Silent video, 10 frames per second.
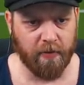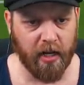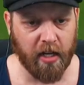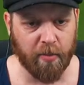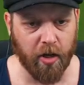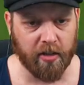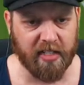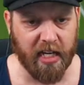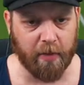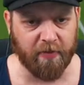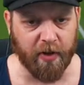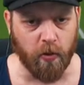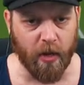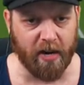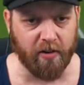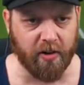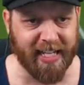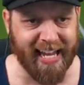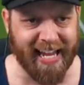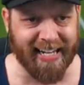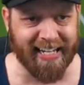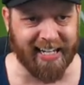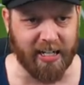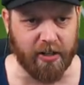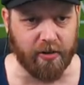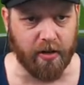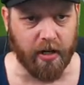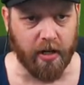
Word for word: Vandenberg deep for Guerra on the end. No.